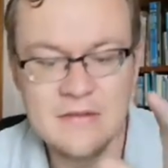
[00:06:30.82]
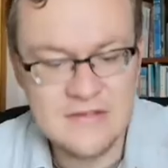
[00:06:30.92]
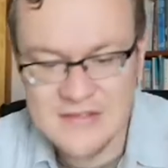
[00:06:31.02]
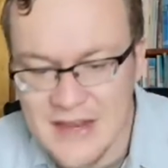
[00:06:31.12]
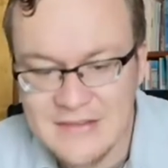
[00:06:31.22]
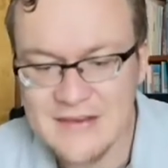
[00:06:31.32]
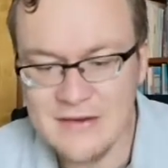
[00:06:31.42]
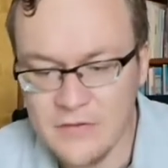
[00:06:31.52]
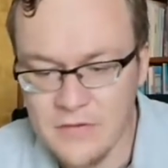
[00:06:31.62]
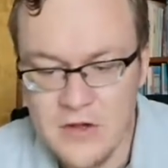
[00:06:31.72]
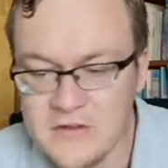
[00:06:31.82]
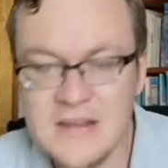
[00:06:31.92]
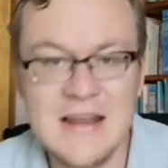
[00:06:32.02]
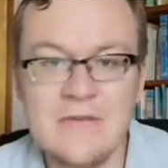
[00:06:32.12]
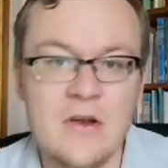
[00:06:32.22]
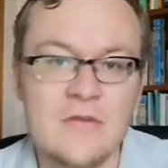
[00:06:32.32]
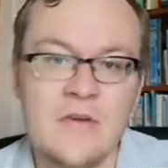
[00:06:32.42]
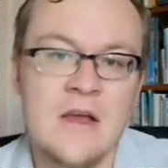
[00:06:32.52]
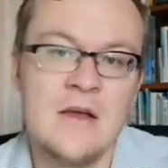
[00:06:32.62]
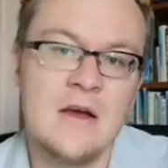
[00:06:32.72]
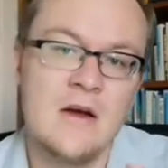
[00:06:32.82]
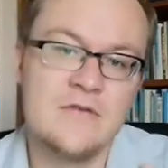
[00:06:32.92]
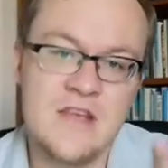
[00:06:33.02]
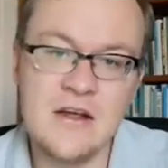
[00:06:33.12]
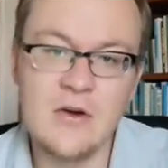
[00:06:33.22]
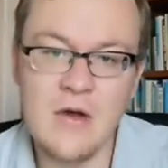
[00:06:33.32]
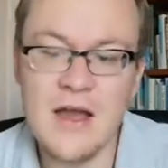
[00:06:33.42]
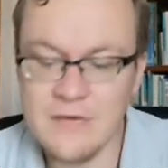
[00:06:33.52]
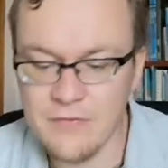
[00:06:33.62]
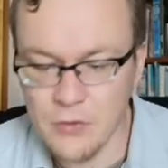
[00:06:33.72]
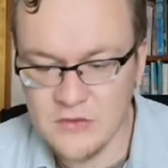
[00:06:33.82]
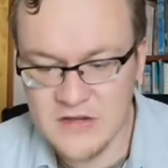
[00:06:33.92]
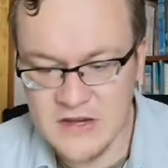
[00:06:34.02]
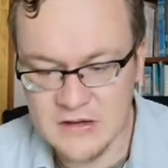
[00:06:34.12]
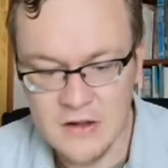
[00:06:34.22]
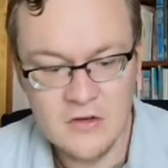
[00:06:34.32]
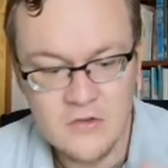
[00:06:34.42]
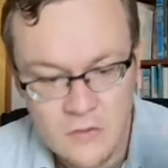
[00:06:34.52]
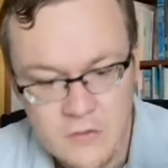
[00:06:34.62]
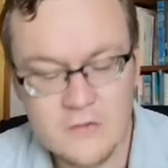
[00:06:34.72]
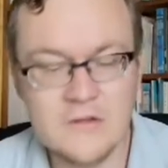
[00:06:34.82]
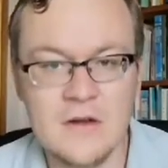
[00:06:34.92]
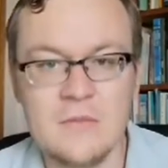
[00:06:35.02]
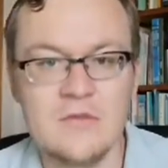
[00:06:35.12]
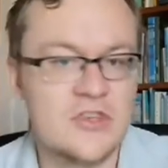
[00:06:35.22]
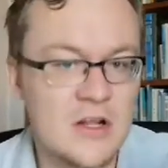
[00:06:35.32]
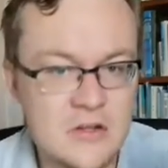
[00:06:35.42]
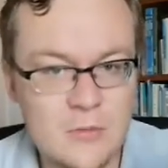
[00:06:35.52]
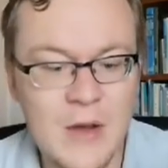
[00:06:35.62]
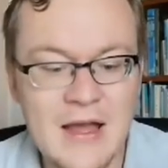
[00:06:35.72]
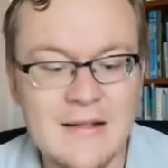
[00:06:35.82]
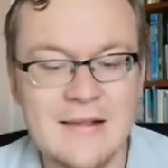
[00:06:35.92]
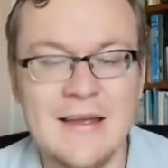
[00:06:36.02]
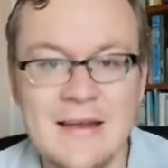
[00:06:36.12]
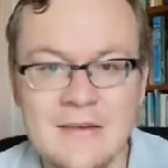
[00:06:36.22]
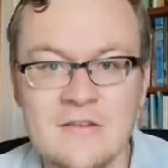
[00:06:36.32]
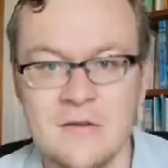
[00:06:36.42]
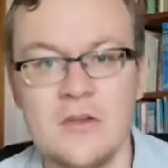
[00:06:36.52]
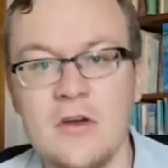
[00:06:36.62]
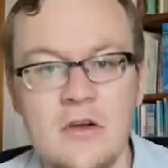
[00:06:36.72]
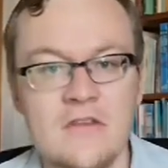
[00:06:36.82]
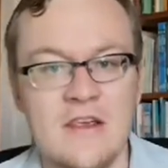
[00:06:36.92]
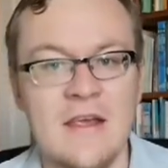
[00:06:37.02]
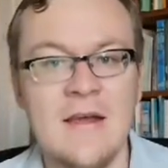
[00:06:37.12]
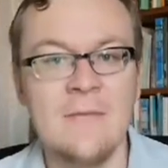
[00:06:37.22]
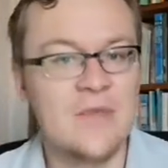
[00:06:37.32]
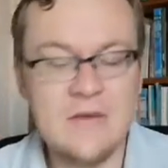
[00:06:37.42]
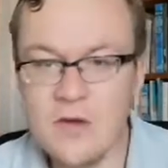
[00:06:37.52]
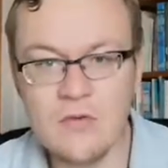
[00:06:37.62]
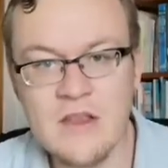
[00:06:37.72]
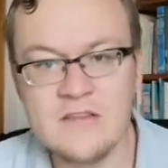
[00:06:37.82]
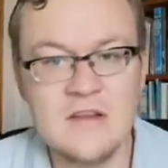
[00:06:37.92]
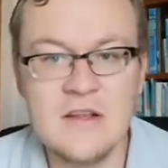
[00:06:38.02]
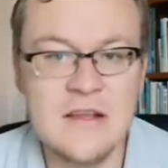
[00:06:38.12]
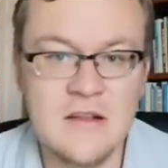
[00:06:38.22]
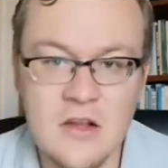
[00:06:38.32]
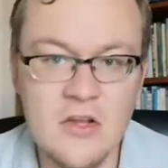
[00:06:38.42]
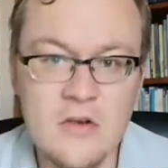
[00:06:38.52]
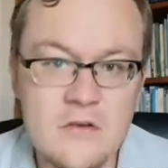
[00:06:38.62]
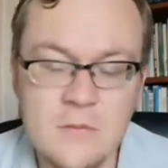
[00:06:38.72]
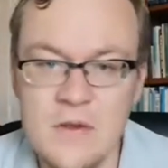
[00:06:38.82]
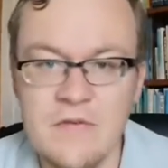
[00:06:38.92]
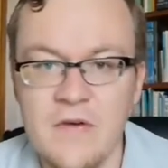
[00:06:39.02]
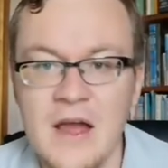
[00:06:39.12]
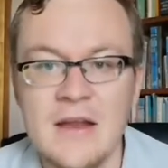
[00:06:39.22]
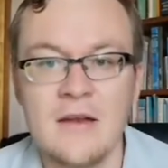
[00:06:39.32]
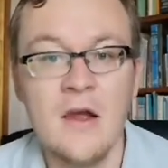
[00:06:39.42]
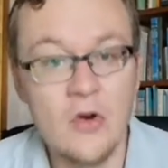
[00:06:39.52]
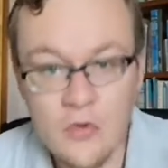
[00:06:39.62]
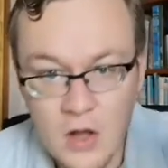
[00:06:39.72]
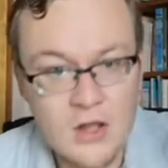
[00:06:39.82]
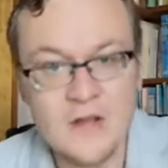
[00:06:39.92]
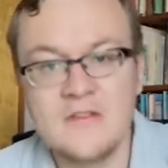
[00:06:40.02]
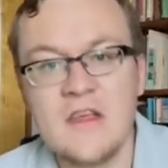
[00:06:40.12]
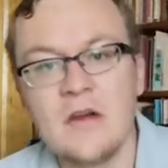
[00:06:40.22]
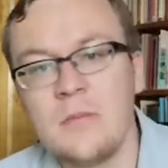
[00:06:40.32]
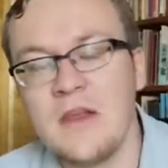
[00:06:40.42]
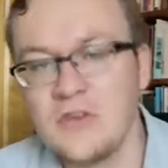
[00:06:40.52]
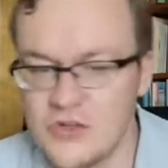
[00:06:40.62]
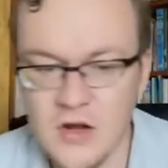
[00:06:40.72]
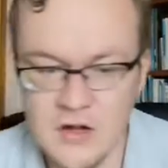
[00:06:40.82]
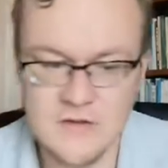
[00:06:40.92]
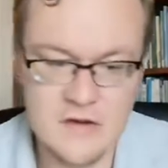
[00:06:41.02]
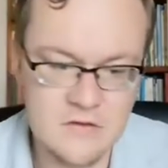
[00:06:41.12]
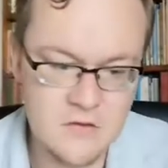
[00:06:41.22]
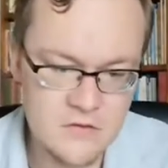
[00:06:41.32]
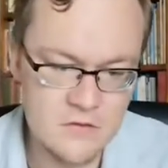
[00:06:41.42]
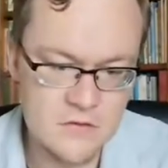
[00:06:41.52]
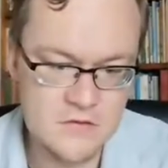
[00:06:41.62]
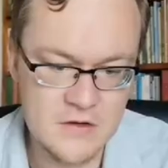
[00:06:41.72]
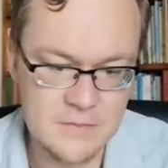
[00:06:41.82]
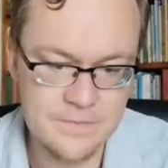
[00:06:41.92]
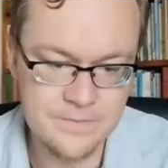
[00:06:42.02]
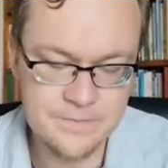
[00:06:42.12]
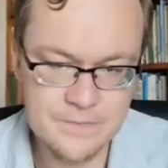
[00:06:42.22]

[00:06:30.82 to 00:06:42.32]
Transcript: setting of verse 11 of, of Zechariah 14. Jerusalem shall dwell in security. Even recently in the news, we find rockets that are being shot into Jerusalem.